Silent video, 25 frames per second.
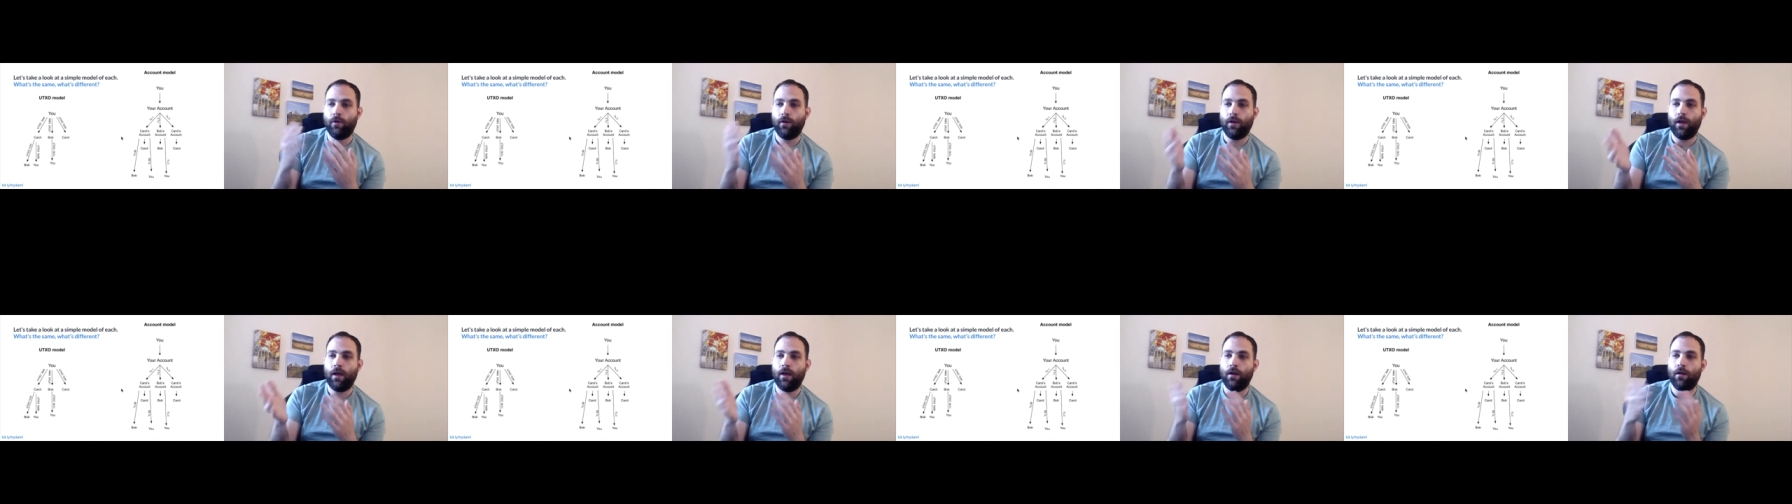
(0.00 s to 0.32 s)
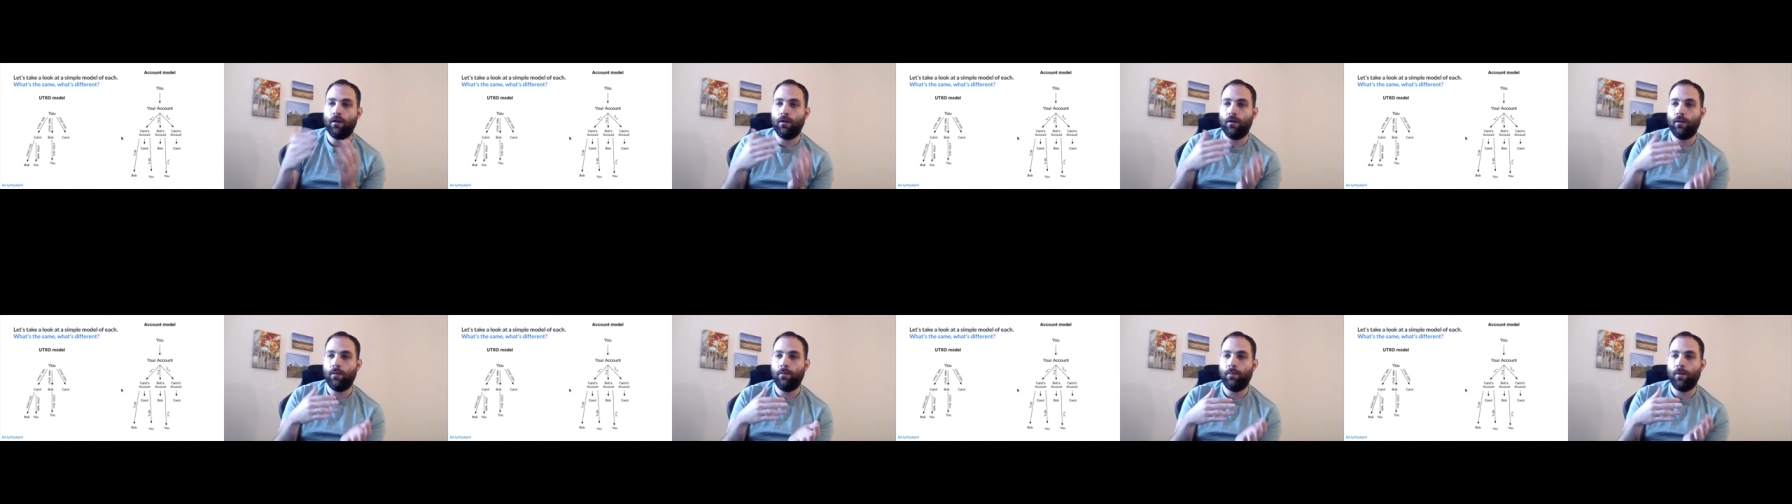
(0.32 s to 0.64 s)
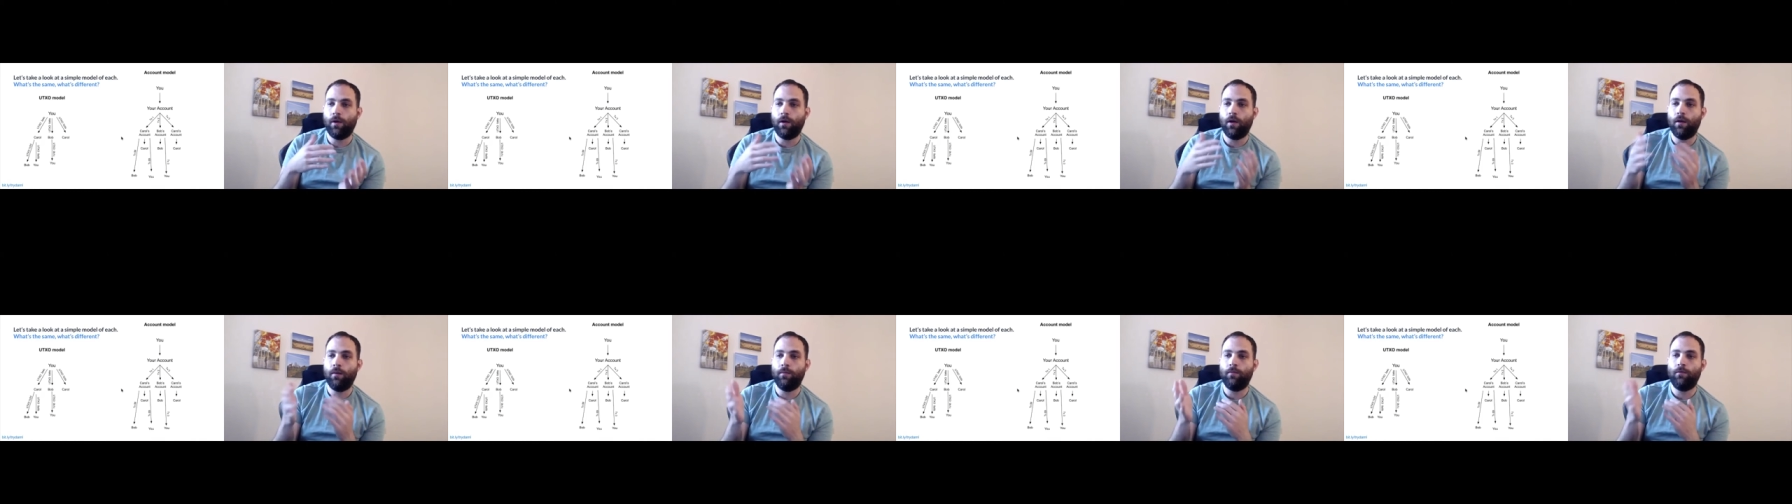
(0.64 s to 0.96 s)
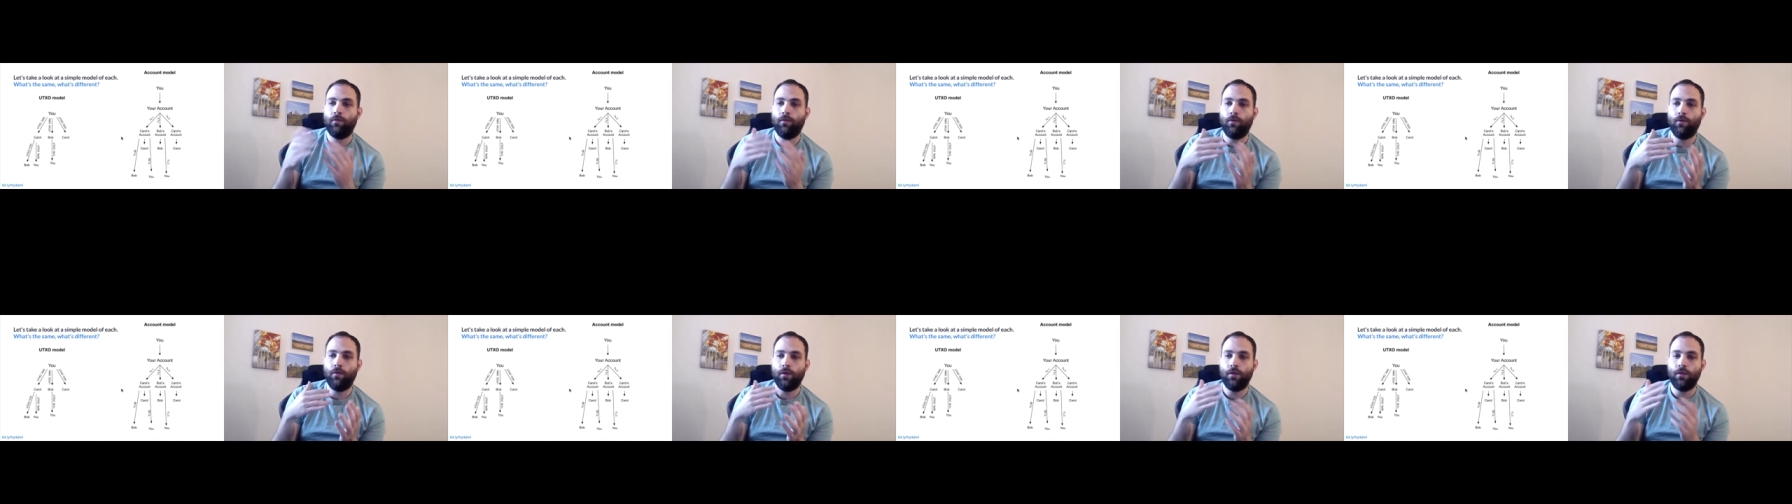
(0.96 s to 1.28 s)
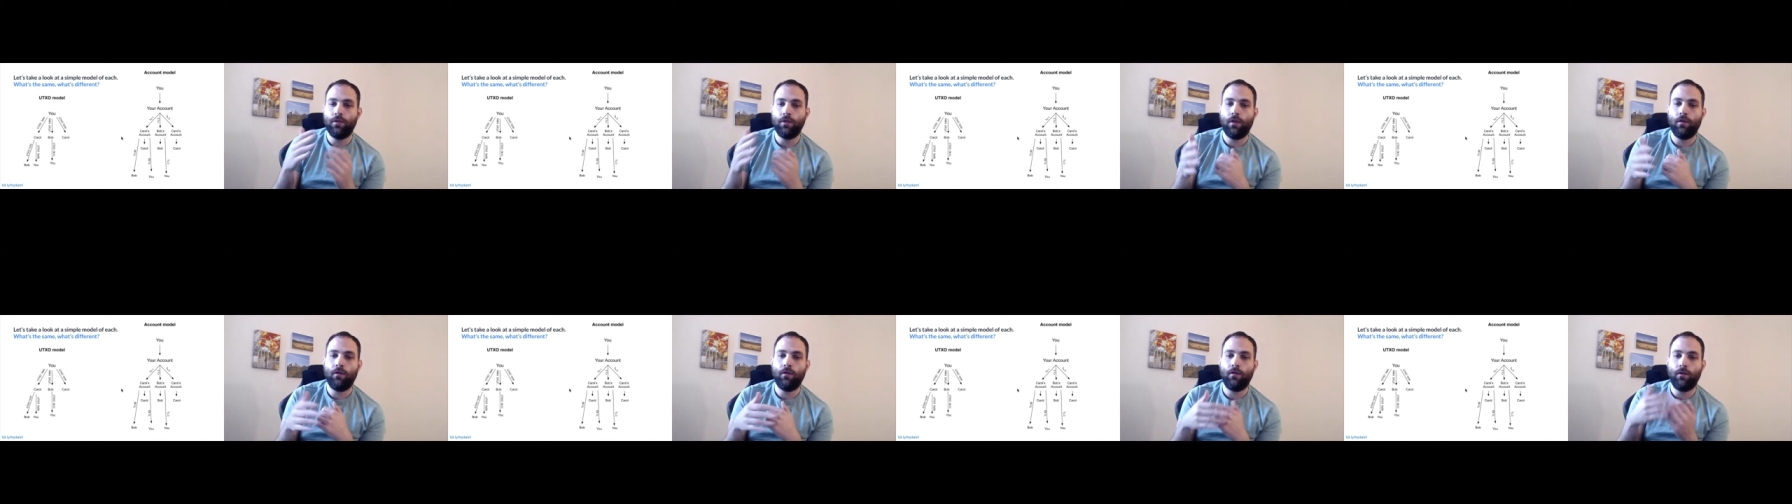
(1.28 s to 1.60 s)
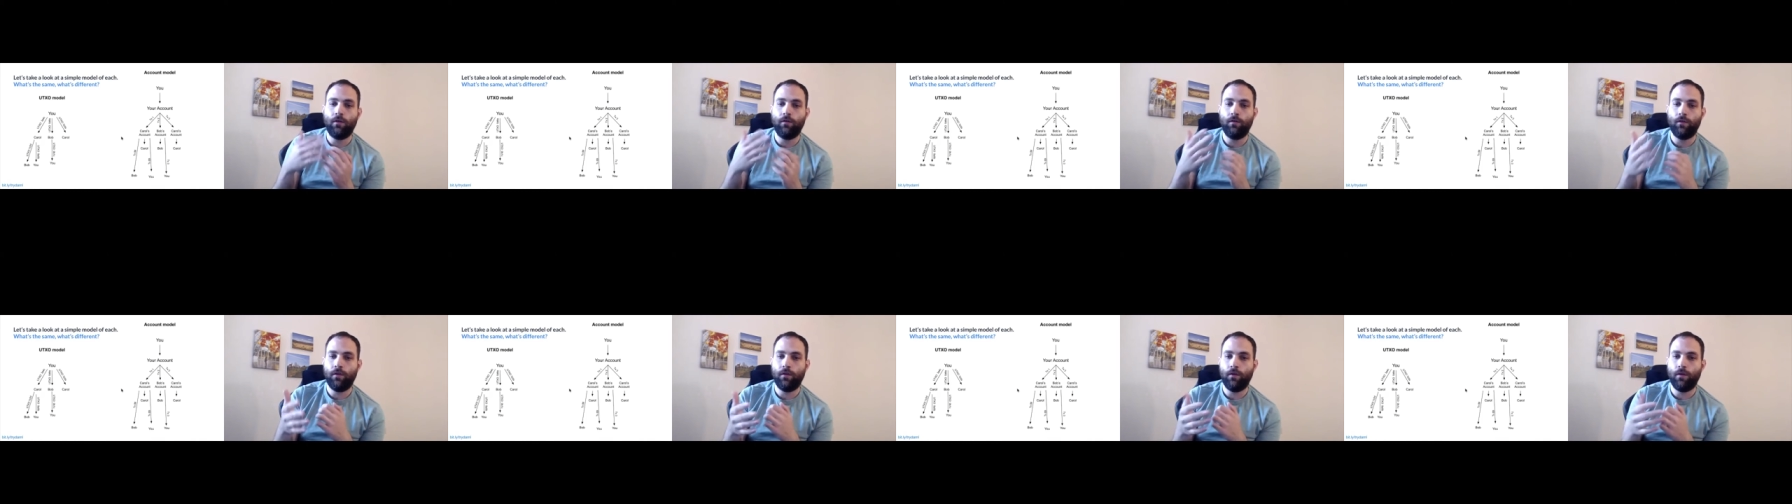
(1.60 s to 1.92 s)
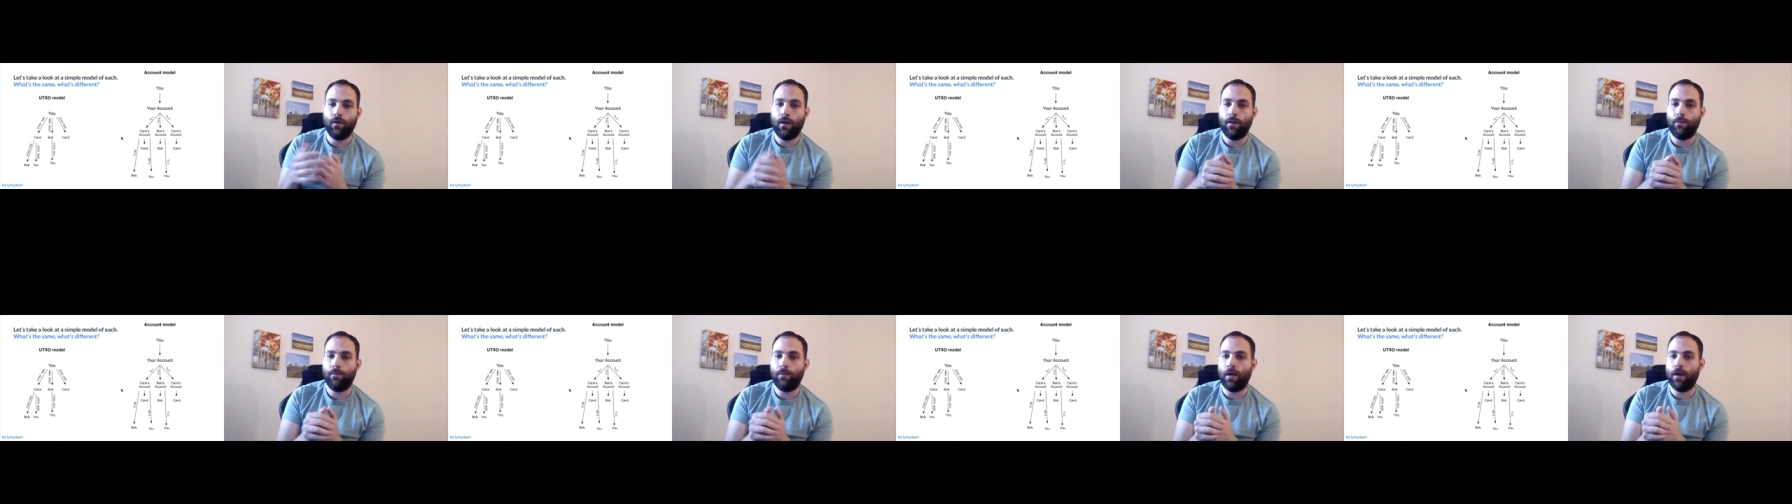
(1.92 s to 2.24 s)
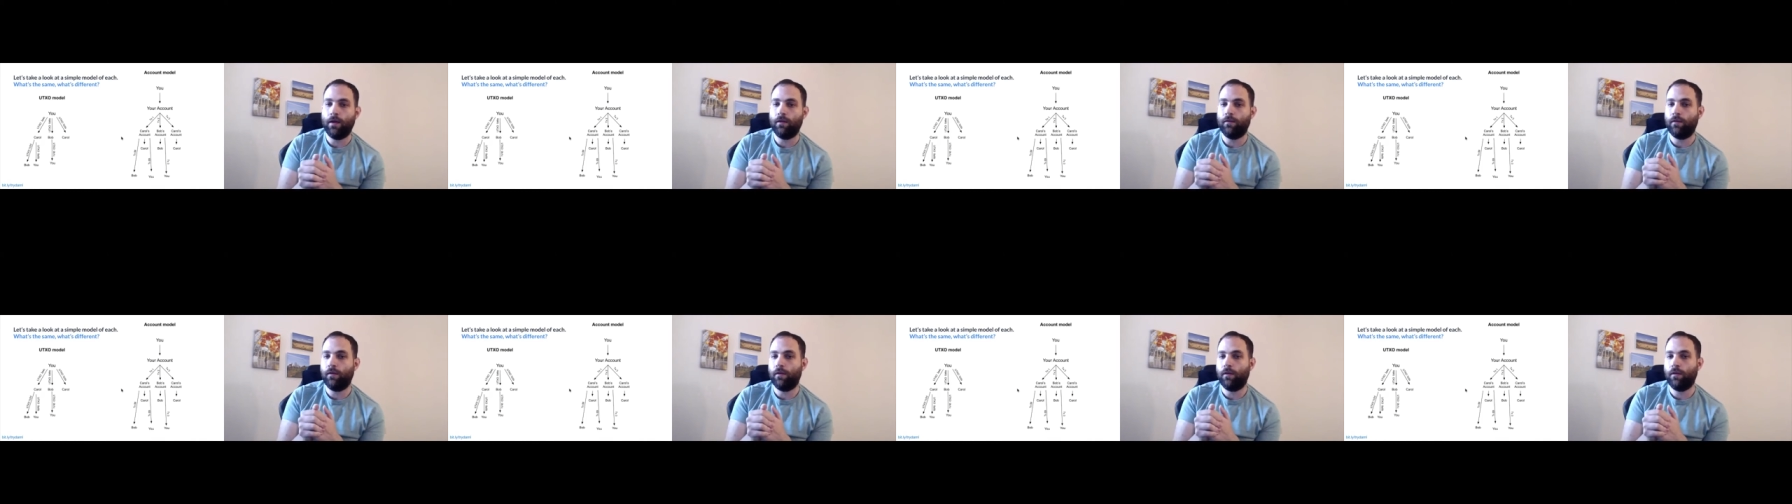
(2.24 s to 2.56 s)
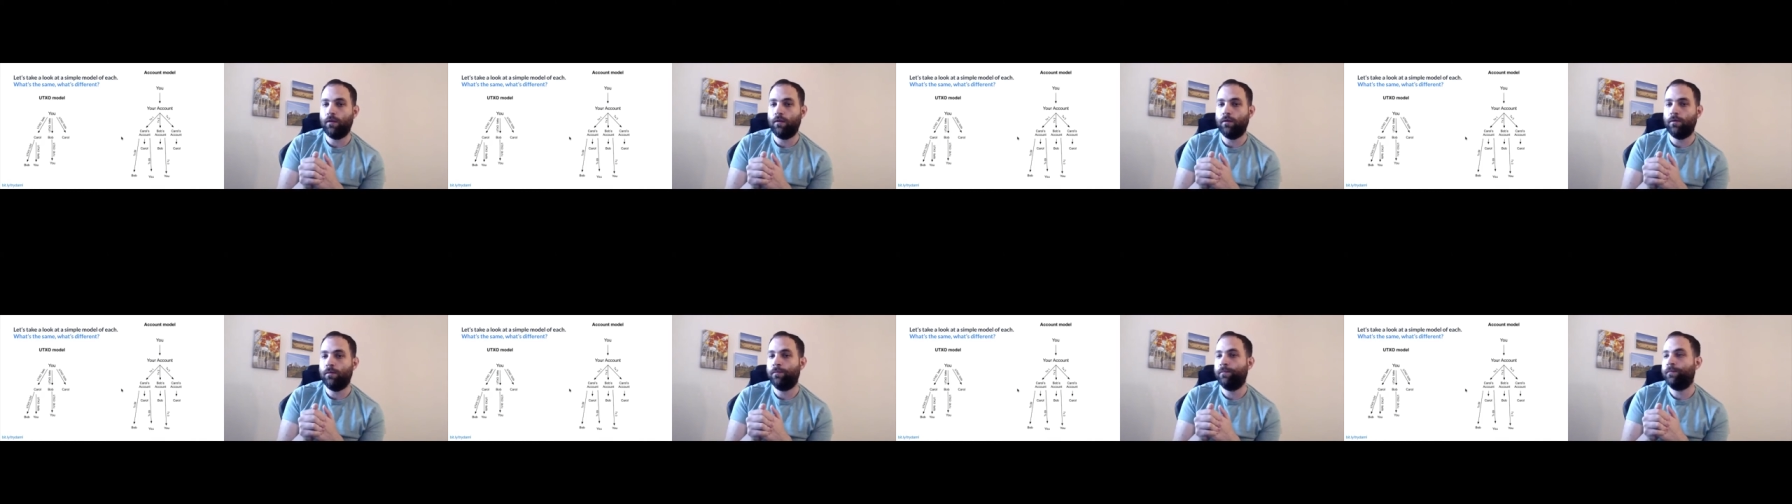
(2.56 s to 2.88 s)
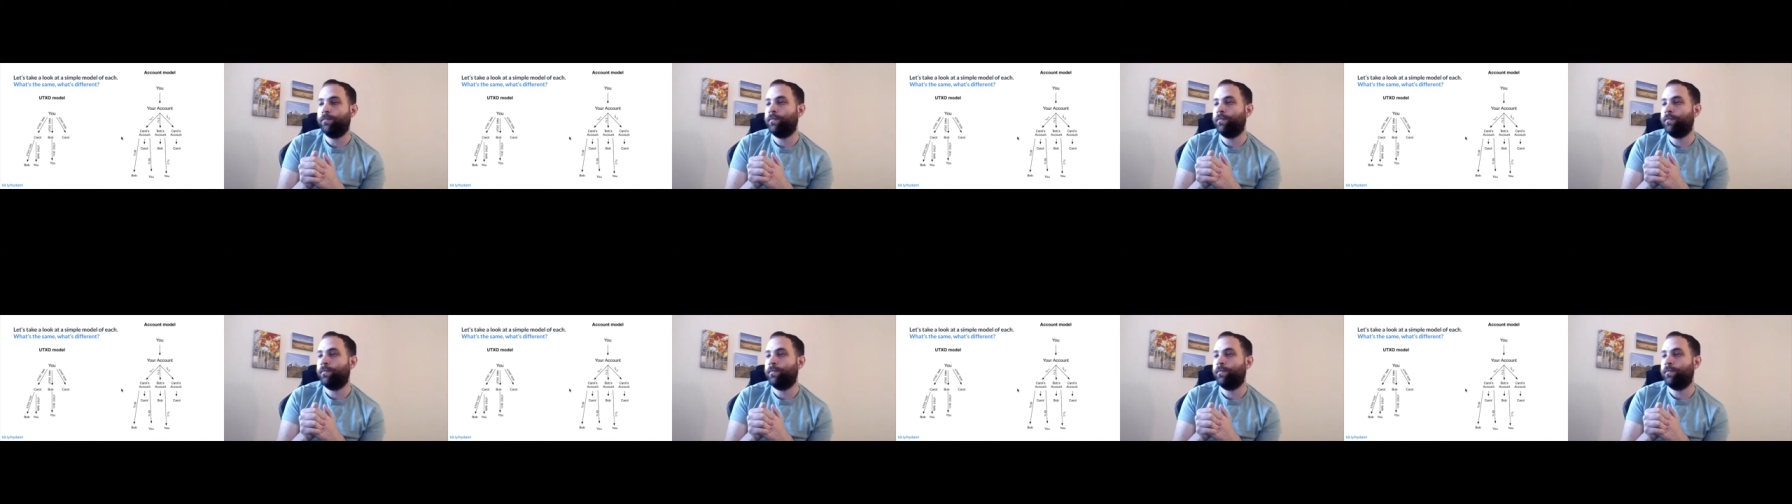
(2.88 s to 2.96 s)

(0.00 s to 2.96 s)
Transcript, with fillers: Carol and Bob to each other and, to, and back to you.